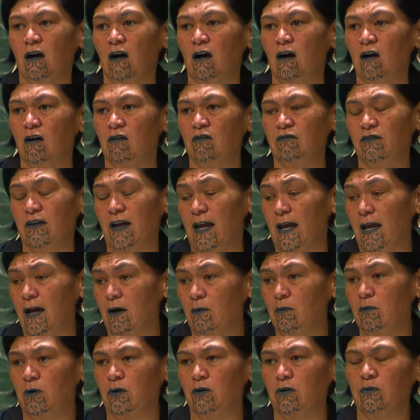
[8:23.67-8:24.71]
of our
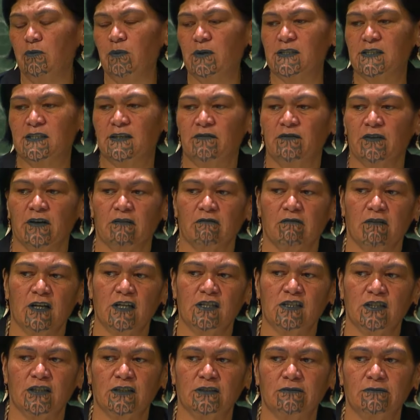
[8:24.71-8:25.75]
blue Pacific
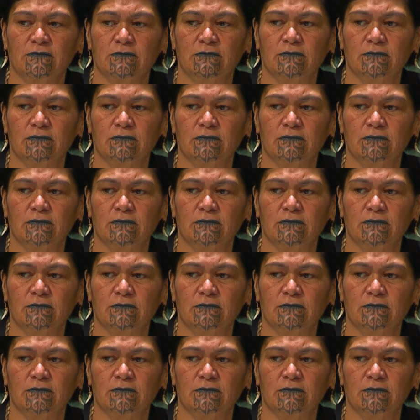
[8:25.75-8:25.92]
region.